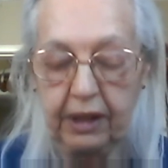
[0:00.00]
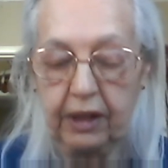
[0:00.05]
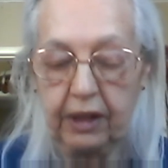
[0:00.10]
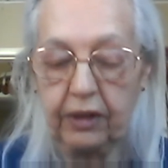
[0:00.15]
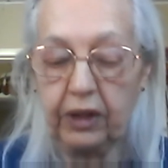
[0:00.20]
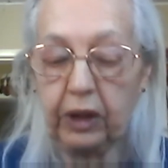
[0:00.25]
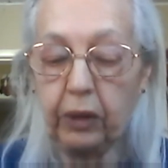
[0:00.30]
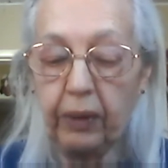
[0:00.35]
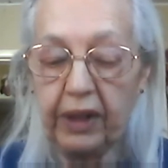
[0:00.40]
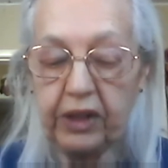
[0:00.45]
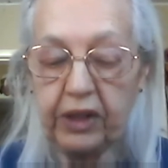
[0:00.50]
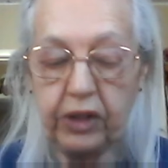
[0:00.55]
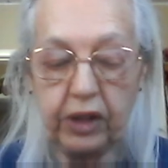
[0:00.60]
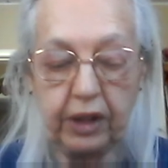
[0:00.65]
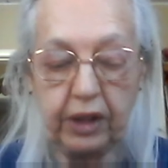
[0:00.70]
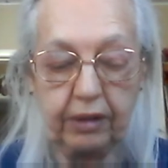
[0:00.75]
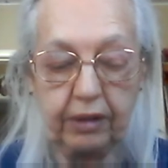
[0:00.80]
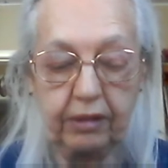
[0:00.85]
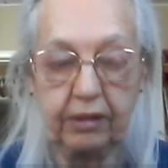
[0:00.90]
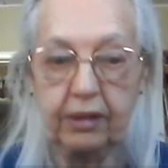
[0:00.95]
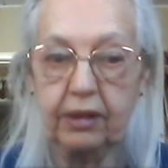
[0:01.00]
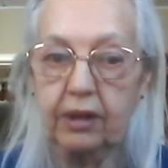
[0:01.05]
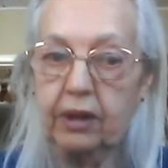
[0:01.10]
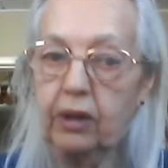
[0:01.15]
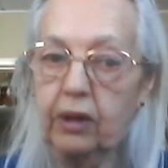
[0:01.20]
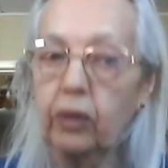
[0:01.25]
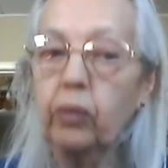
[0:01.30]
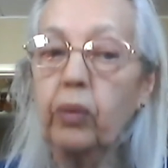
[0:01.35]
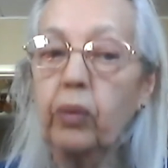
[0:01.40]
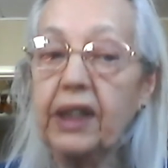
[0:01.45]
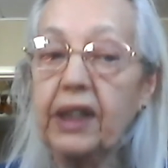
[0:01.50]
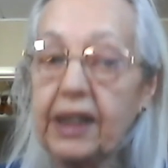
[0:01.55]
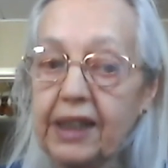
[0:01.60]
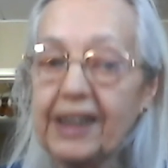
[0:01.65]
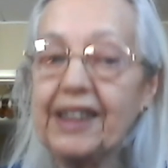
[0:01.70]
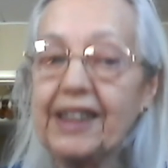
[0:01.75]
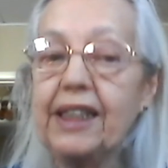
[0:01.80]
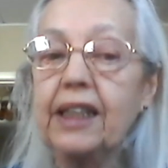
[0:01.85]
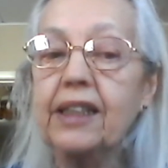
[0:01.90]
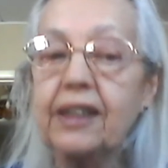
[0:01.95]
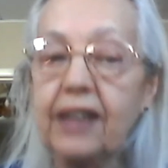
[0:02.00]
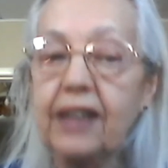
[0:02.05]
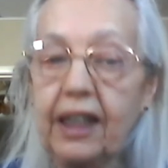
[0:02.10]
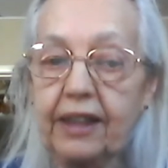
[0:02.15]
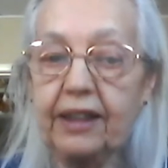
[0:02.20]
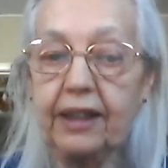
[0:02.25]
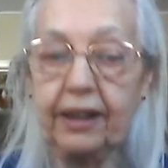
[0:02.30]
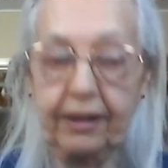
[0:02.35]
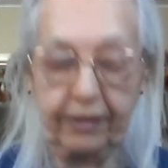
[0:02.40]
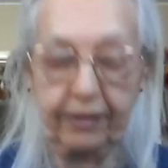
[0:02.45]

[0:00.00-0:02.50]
The question, what is nothing?